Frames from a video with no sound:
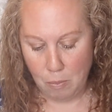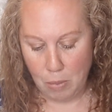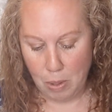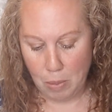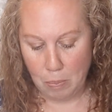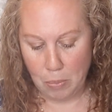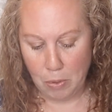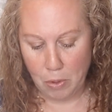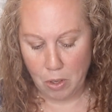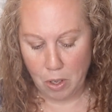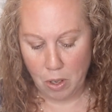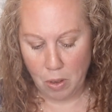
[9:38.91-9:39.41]

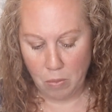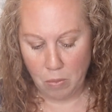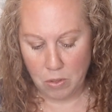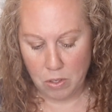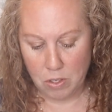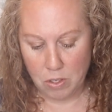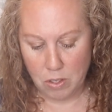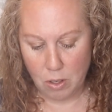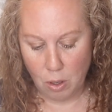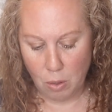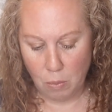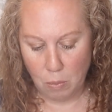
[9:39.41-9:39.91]
Bumble Goat
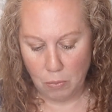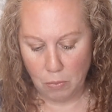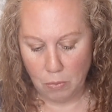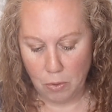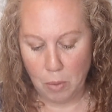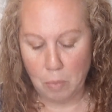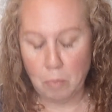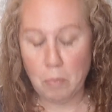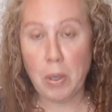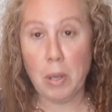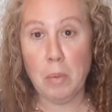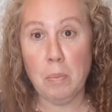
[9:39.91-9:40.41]
Soap
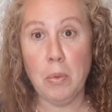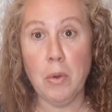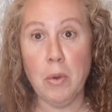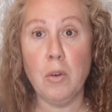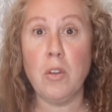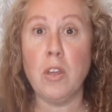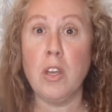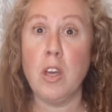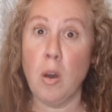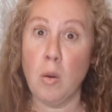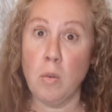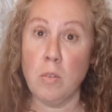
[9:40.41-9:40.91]
from
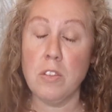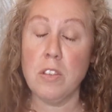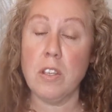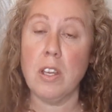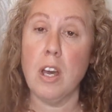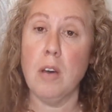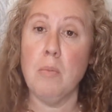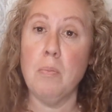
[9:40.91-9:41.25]
Bumble Goat